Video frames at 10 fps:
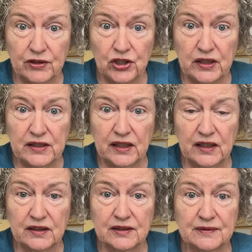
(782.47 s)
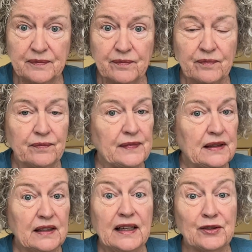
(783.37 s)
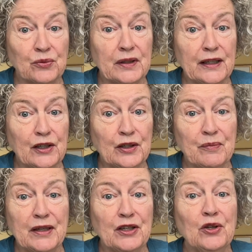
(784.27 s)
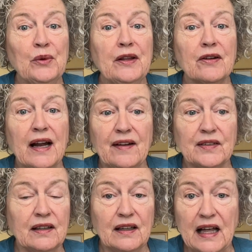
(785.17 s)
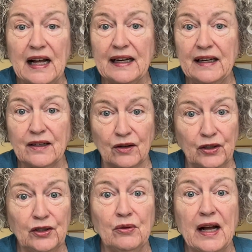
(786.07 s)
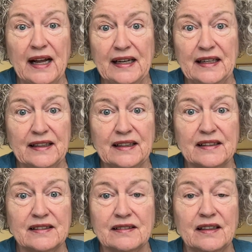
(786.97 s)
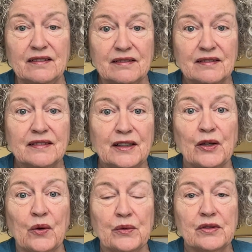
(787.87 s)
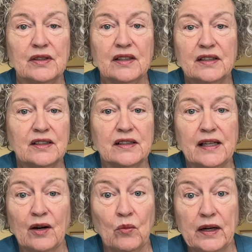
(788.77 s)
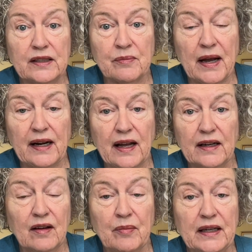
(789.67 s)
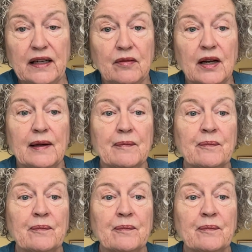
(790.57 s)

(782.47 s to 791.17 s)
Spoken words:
cheese is? It's really good, but you either have to like it or you hate it. It's, you know, it's untelling what it's made out of. But anyway,